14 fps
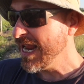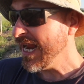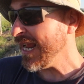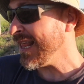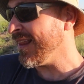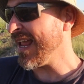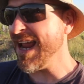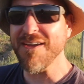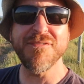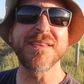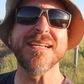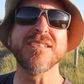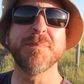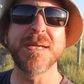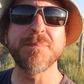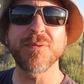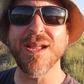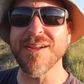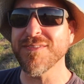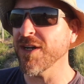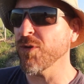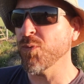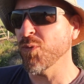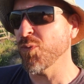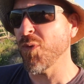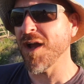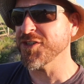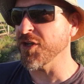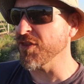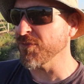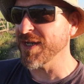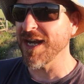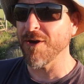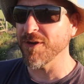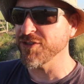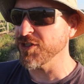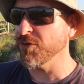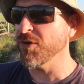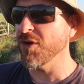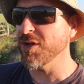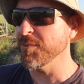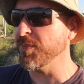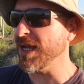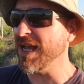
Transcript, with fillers: Hell, half of these people out there will watch a three-hour Joe Rogan